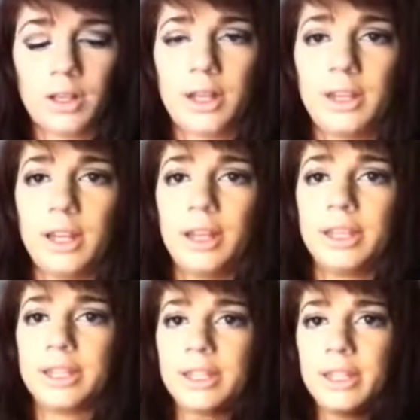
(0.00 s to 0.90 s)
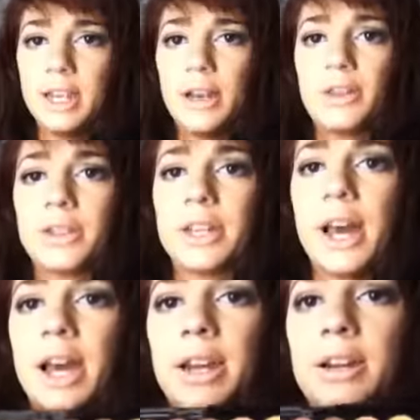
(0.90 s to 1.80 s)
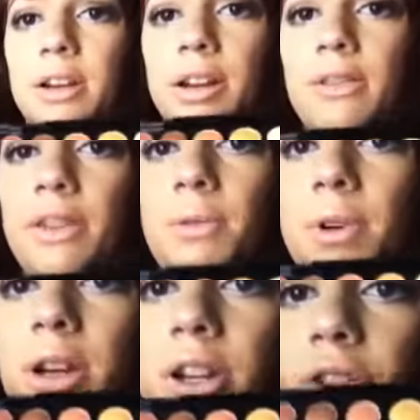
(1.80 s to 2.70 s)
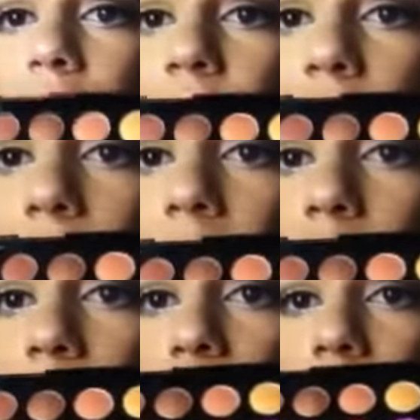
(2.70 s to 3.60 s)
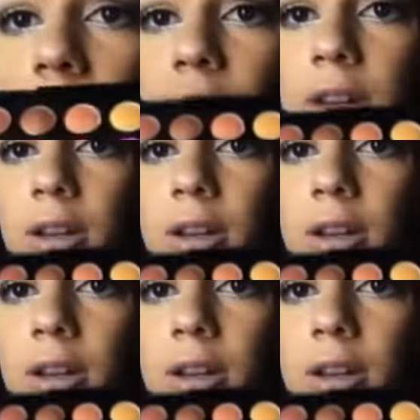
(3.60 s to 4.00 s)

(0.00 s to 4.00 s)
And then this is the other side of the 120 palette.